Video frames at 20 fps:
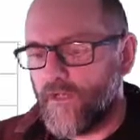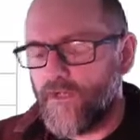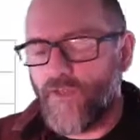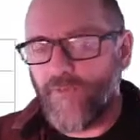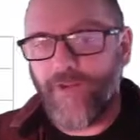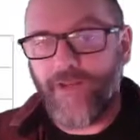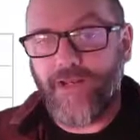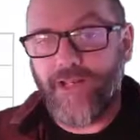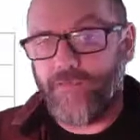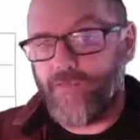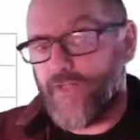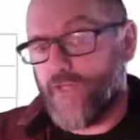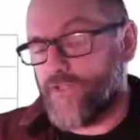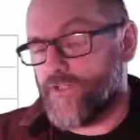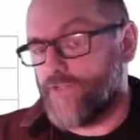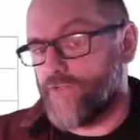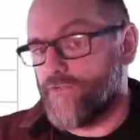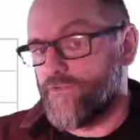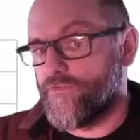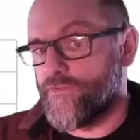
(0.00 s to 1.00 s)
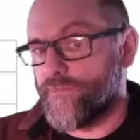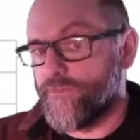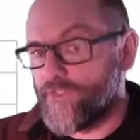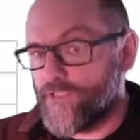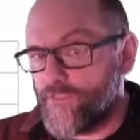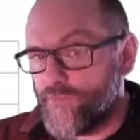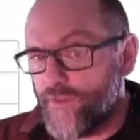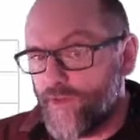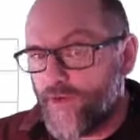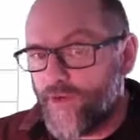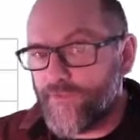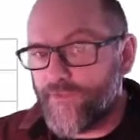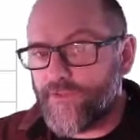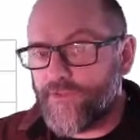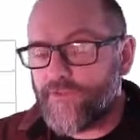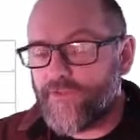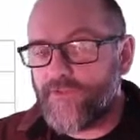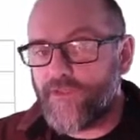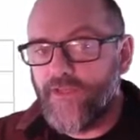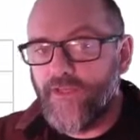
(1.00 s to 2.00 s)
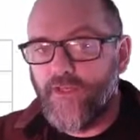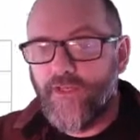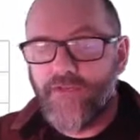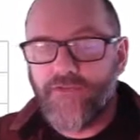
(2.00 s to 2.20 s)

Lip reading: You might have to actually do some experiments.